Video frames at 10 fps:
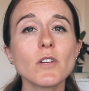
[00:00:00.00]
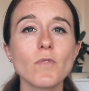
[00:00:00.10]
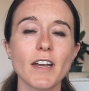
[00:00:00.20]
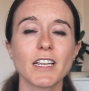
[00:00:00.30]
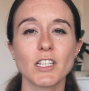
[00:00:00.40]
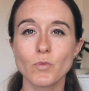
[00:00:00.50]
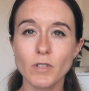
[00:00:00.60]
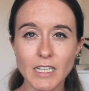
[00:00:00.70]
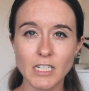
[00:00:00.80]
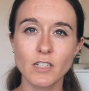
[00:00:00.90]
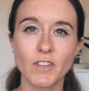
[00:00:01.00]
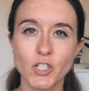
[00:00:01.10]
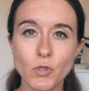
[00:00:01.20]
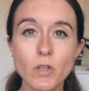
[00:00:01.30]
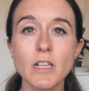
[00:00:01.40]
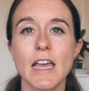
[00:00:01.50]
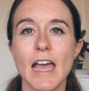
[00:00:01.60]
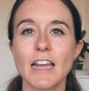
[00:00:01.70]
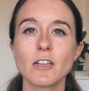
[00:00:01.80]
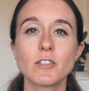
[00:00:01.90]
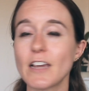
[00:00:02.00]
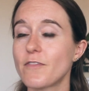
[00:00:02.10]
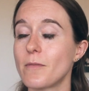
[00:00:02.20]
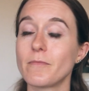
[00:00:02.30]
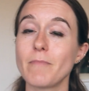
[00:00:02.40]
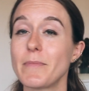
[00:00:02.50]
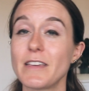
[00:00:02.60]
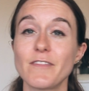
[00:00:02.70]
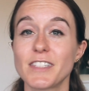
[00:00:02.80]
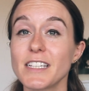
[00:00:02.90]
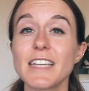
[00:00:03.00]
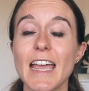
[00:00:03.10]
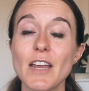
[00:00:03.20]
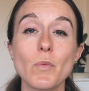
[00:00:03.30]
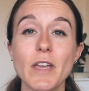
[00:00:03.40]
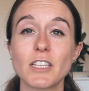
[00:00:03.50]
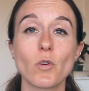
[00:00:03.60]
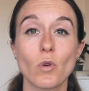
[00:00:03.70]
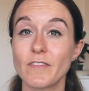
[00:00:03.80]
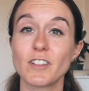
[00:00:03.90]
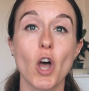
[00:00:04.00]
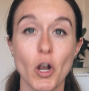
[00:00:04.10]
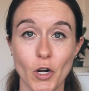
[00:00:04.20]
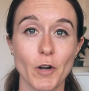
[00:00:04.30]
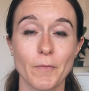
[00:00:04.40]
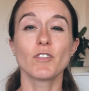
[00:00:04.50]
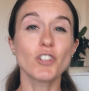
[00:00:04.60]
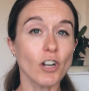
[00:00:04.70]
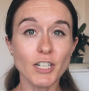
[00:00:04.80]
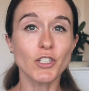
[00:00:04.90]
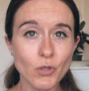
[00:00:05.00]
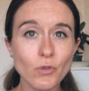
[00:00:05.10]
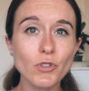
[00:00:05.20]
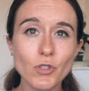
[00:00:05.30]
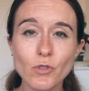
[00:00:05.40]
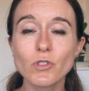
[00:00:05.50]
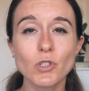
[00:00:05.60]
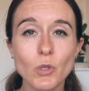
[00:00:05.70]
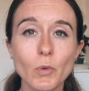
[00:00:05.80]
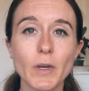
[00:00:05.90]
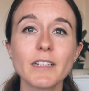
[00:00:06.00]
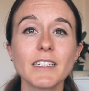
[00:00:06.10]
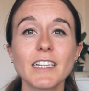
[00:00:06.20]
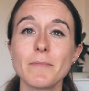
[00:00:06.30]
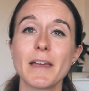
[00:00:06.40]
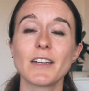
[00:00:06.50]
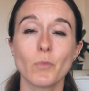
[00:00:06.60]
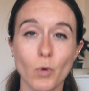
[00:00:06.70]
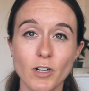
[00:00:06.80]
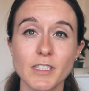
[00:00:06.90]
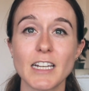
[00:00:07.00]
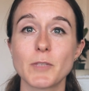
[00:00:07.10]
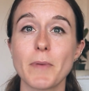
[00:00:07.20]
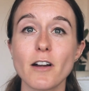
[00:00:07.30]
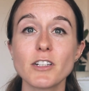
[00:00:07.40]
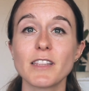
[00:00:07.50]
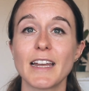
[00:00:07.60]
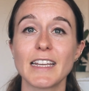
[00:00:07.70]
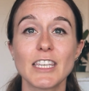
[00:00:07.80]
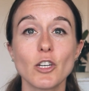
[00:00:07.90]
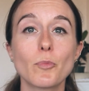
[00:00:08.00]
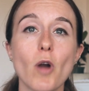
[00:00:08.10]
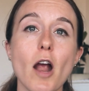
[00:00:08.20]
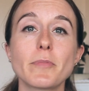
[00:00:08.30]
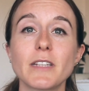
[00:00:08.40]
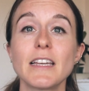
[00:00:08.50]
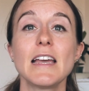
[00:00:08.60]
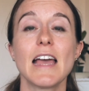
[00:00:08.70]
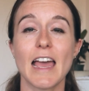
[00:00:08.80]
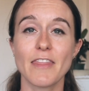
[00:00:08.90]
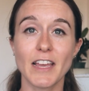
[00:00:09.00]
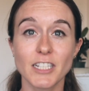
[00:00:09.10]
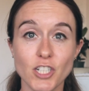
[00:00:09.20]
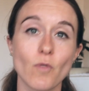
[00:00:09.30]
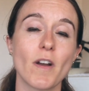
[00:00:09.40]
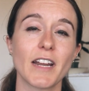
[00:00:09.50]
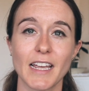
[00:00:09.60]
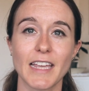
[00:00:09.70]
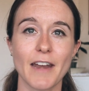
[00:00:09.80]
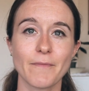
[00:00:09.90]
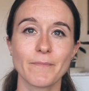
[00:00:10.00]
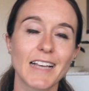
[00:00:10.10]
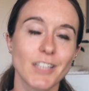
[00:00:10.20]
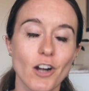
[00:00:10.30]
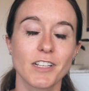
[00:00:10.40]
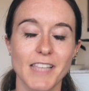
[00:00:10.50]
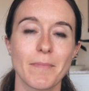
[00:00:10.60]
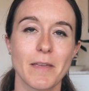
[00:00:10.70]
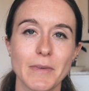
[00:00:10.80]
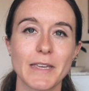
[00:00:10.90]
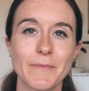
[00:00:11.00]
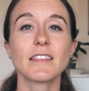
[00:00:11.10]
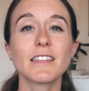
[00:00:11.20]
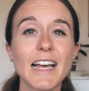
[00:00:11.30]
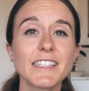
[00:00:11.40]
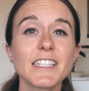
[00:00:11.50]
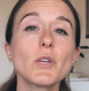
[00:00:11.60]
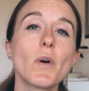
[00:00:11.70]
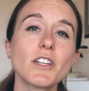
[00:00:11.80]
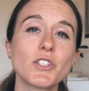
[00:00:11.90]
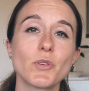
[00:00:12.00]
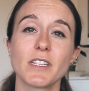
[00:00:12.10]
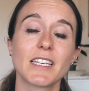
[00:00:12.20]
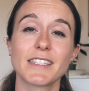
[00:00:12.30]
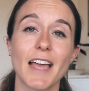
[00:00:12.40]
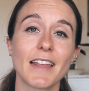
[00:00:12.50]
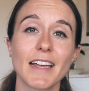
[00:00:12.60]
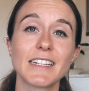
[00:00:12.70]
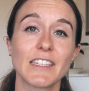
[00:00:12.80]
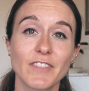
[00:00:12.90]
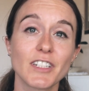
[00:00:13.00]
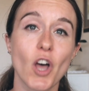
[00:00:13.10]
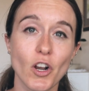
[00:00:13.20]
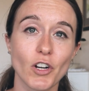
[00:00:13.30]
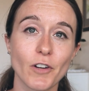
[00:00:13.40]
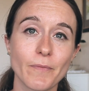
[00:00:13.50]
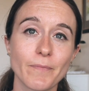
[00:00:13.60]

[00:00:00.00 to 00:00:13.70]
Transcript: to running is really individual and could take from maybe even 6 to 8 weeks or even longer. Returning too soon, too quickly can make it worse, and it's better to let it heal properly and then start running again, as hard as that may be. The last thing you want to do is get sidelined even longer.